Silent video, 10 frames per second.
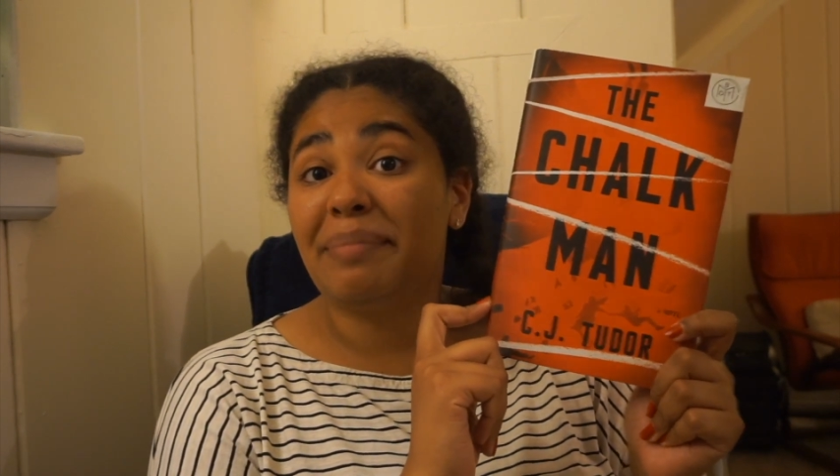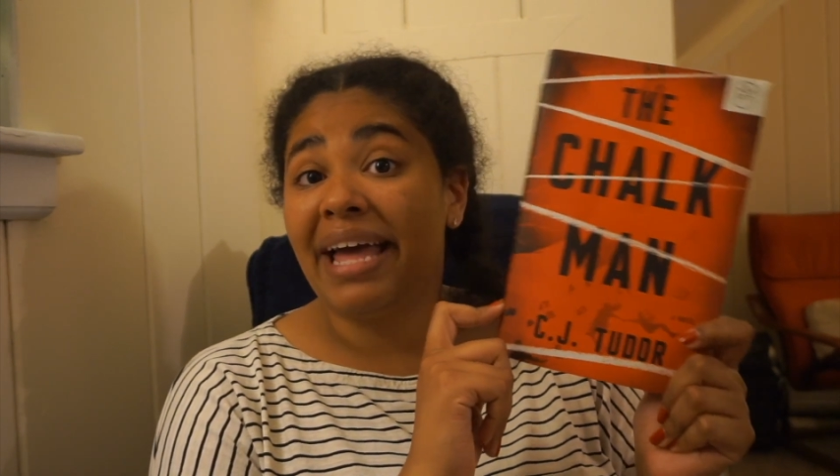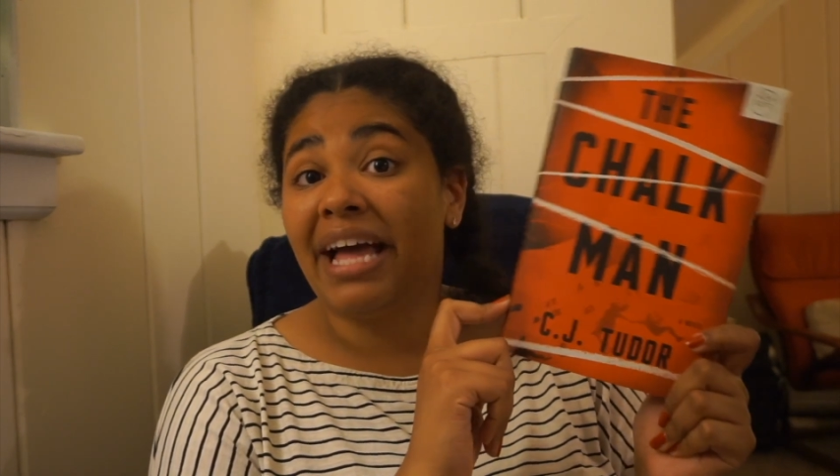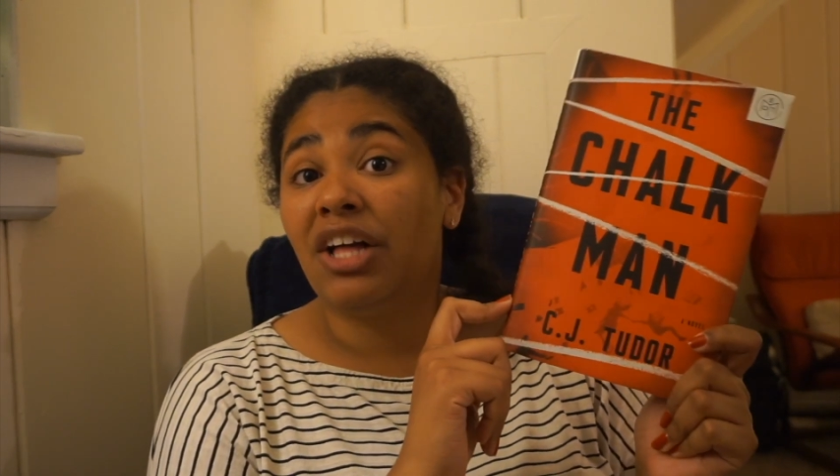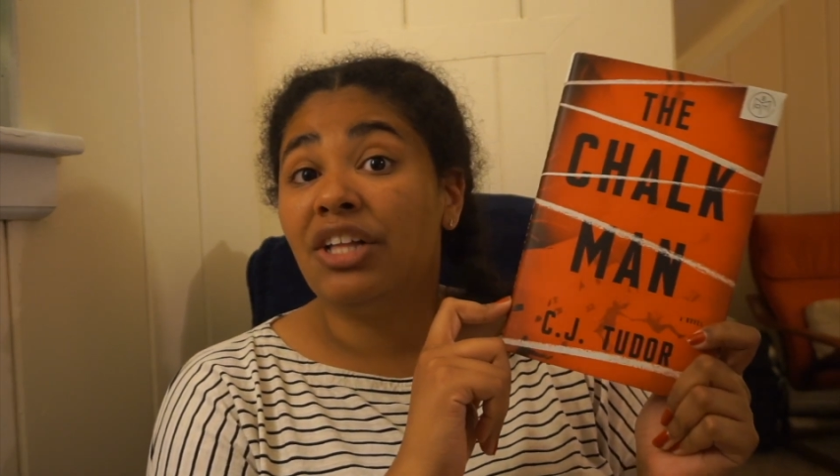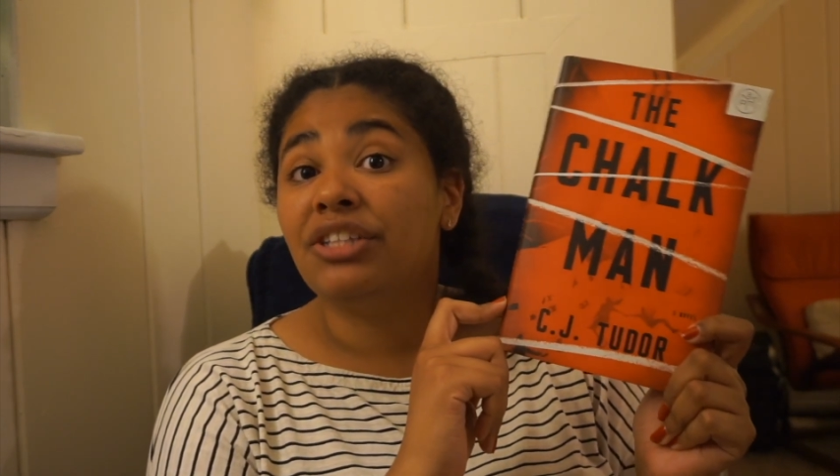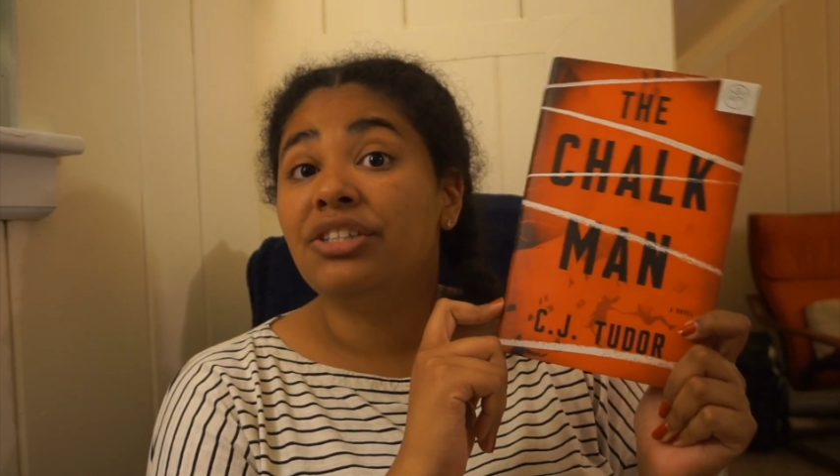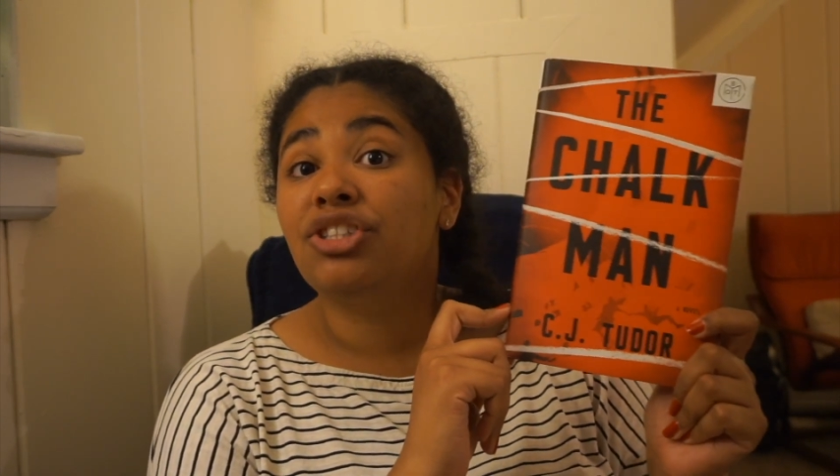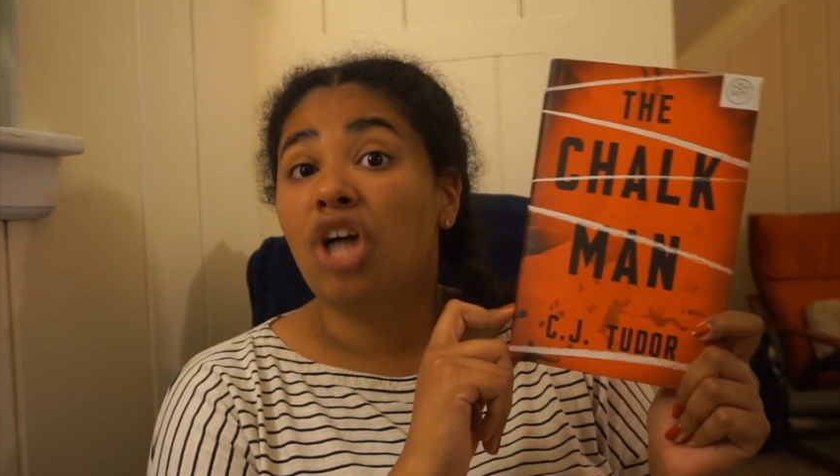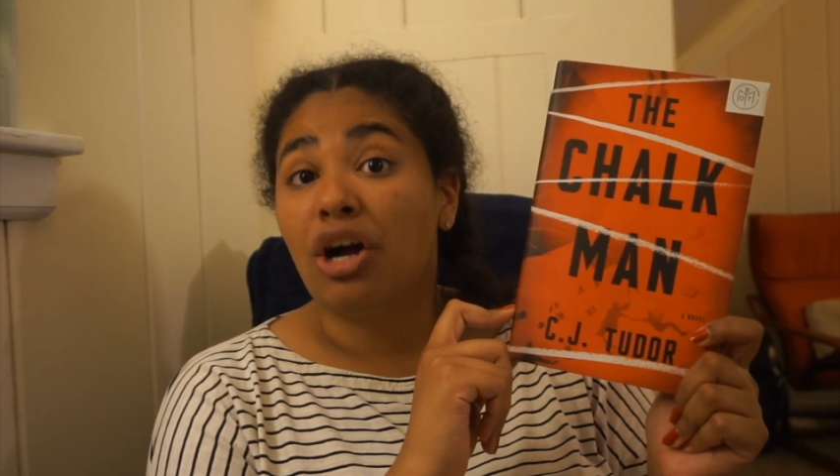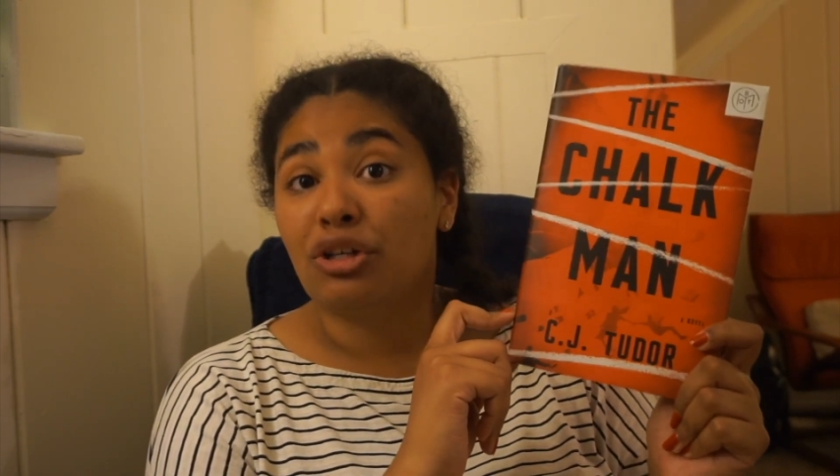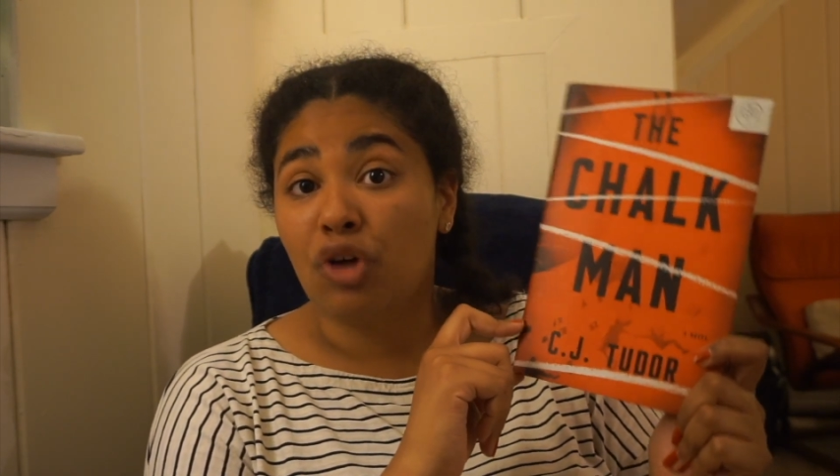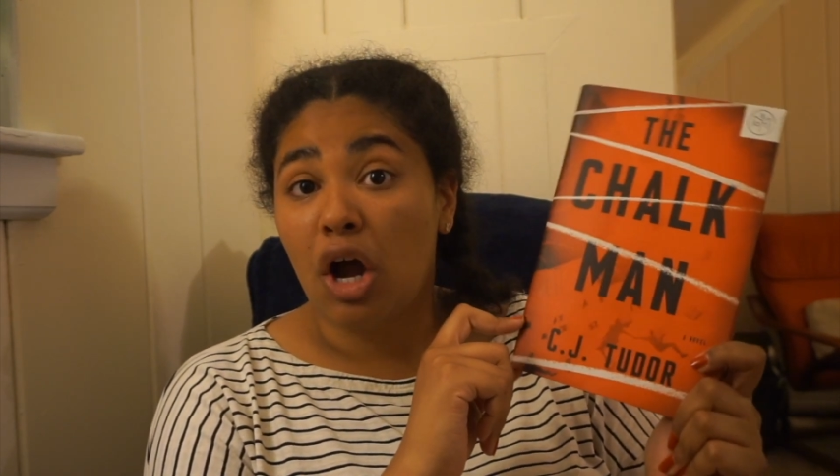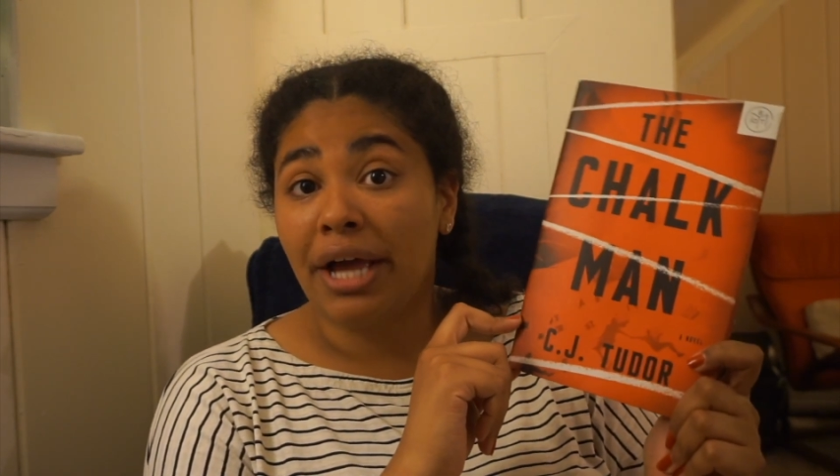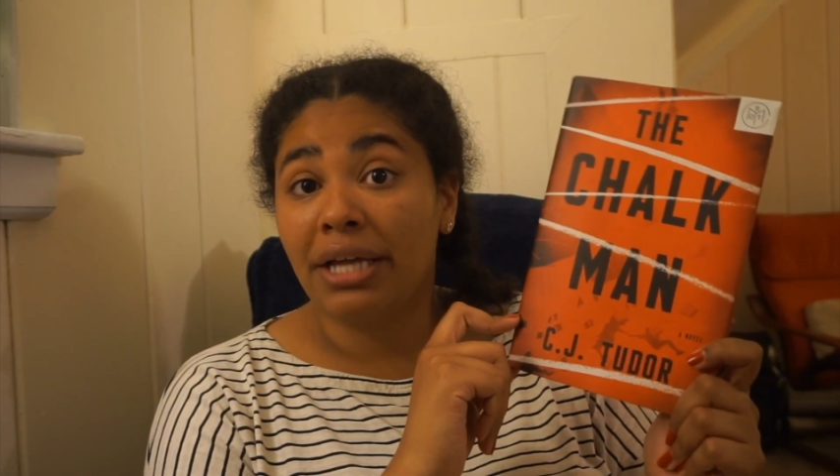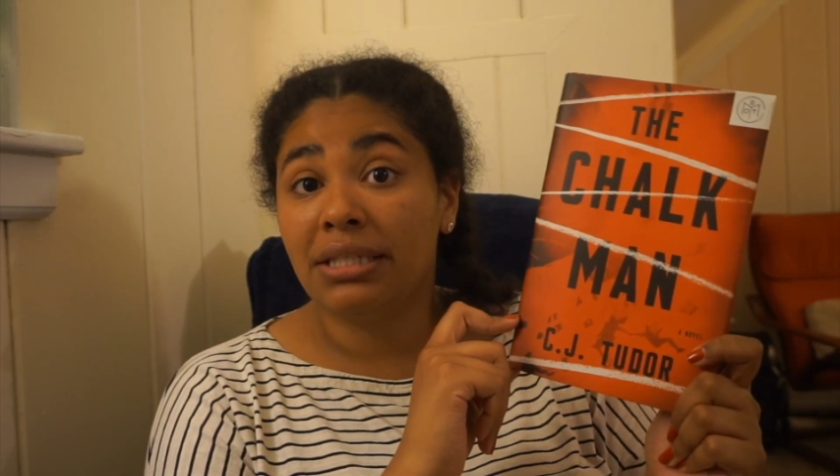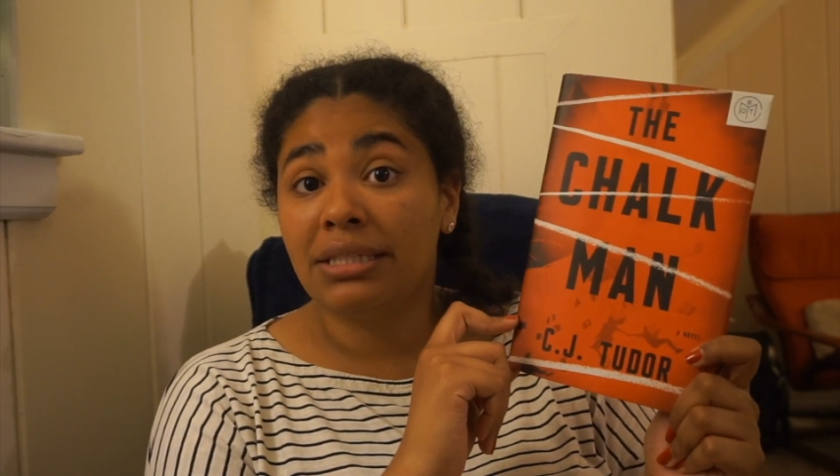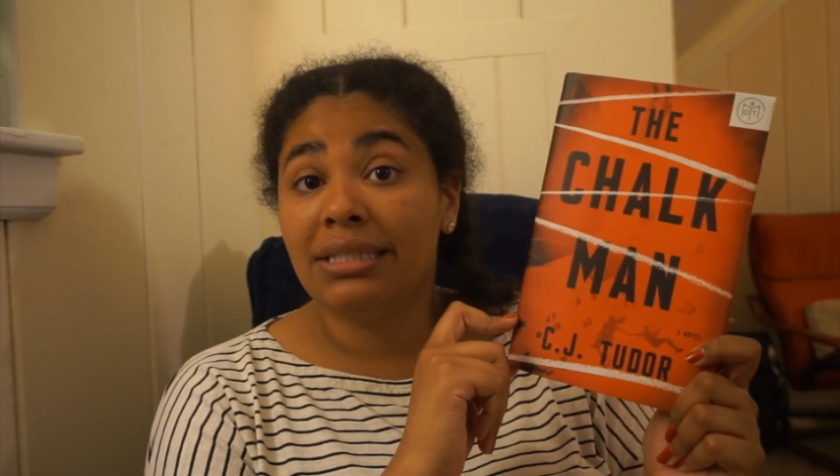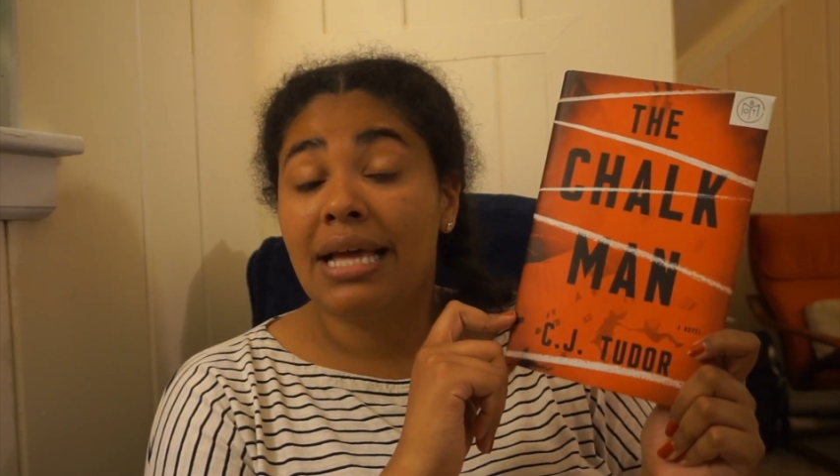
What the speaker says: mail chalk drawings,